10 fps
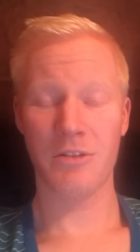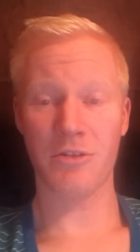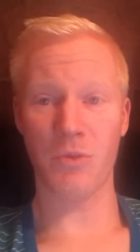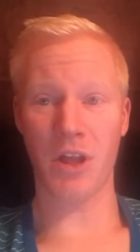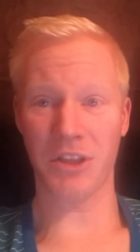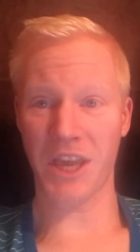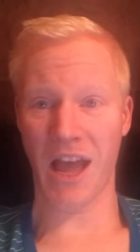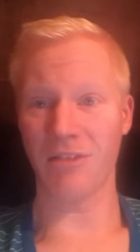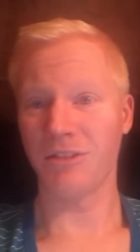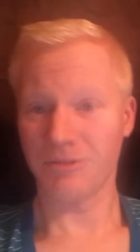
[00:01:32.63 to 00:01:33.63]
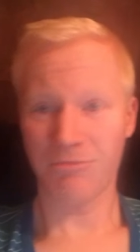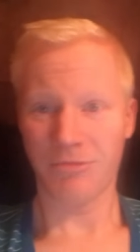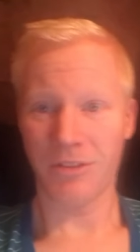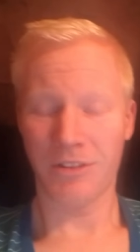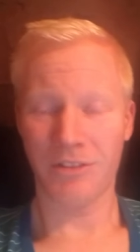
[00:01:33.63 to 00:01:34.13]
So, well, yeah,
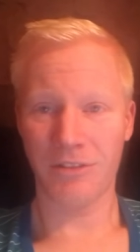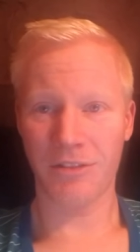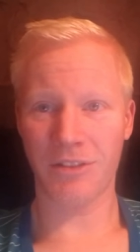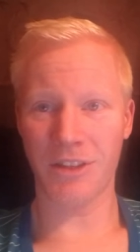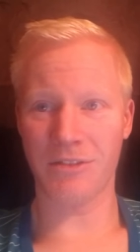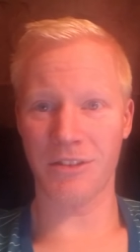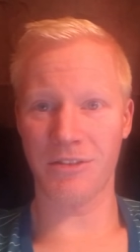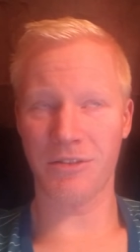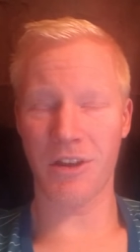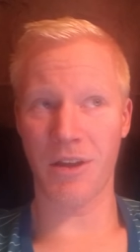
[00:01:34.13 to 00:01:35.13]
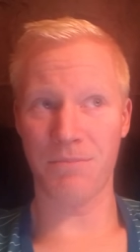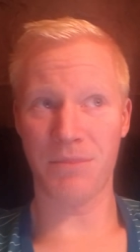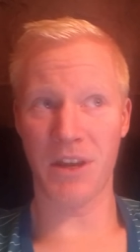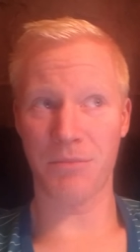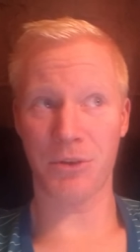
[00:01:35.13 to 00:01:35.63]
this has uh,
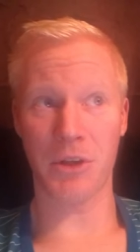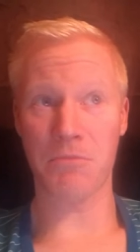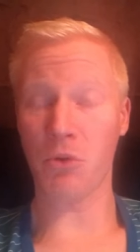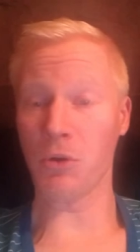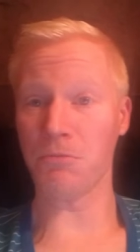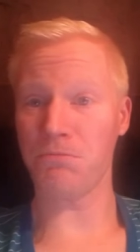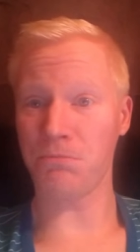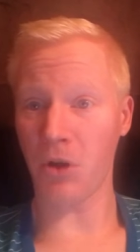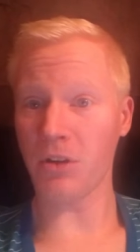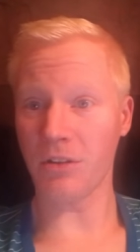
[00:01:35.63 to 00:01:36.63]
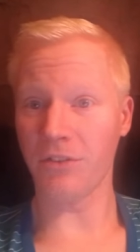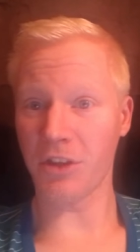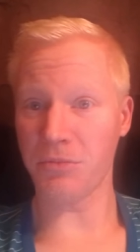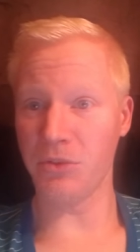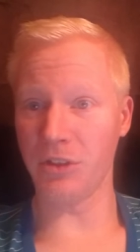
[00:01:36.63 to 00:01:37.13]
been a pretty important part of the
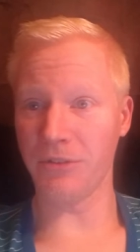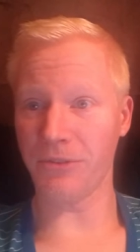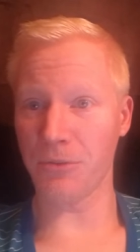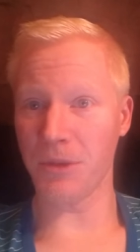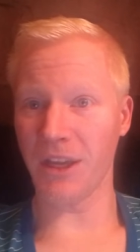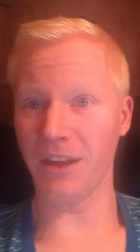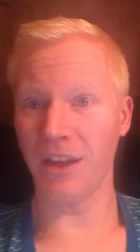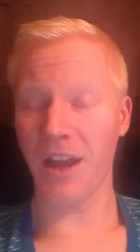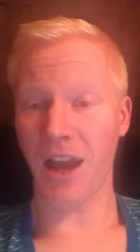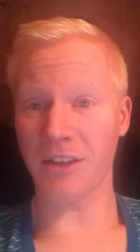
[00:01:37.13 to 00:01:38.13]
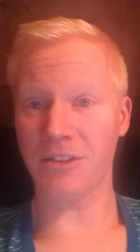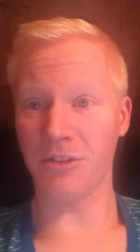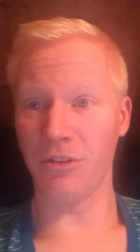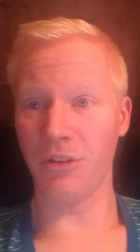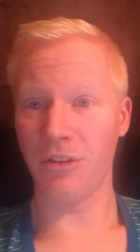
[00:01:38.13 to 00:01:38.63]
community for me. I
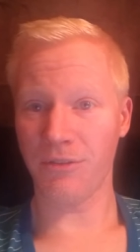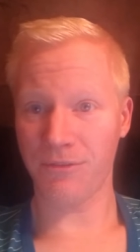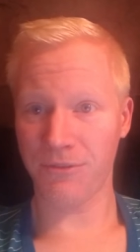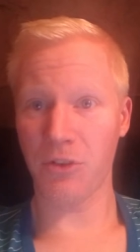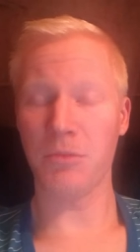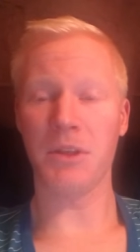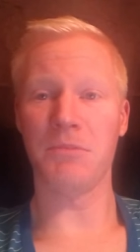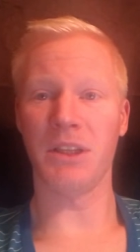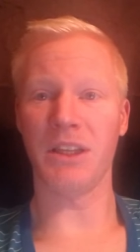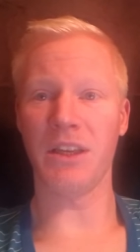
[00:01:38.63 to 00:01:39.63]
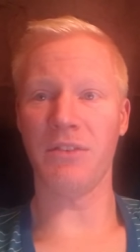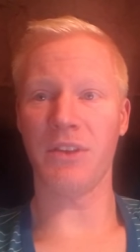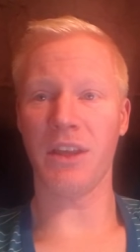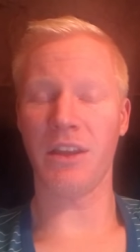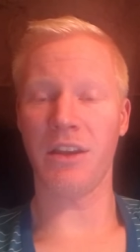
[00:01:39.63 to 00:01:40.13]
still firmly believe
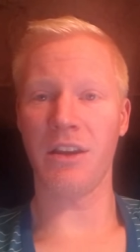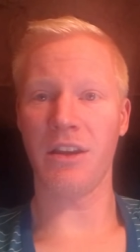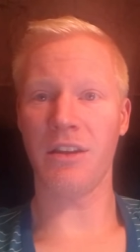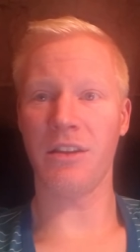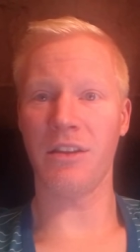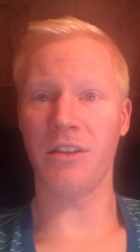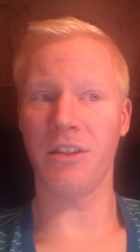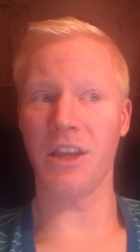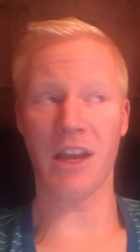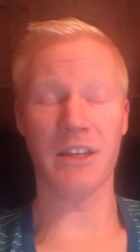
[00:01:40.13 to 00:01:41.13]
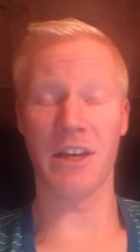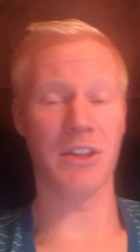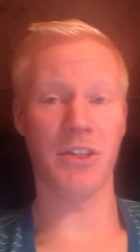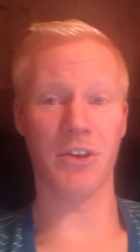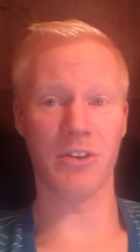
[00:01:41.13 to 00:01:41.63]
in the idea
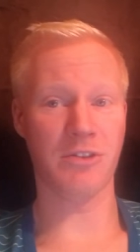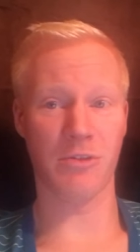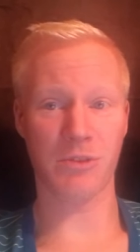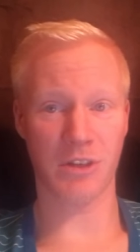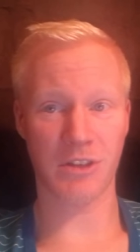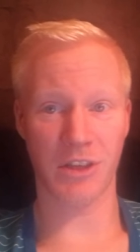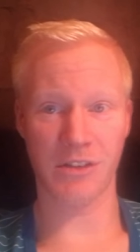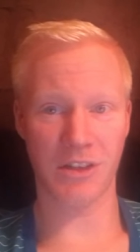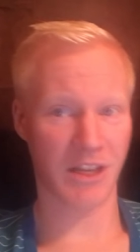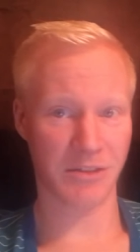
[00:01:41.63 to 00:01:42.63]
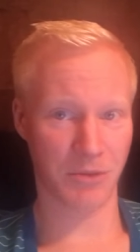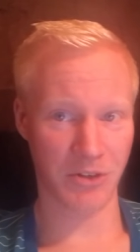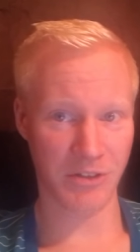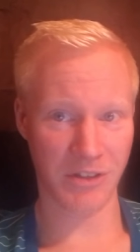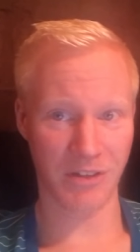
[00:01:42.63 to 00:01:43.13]
that there is no such thing as a dance
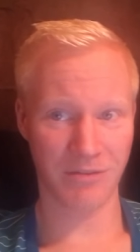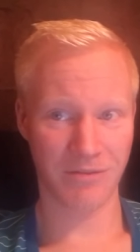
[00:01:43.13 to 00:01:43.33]
emergency.